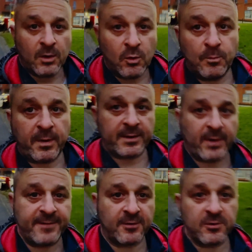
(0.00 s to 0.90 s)
Oh, by the
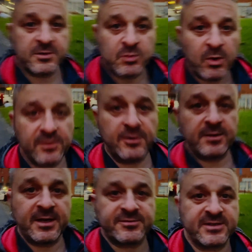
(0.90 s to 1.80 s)
way folks, what New
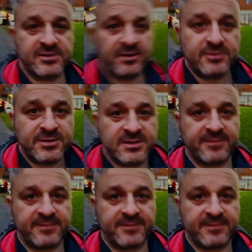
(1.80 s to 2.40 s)
Year's resolutions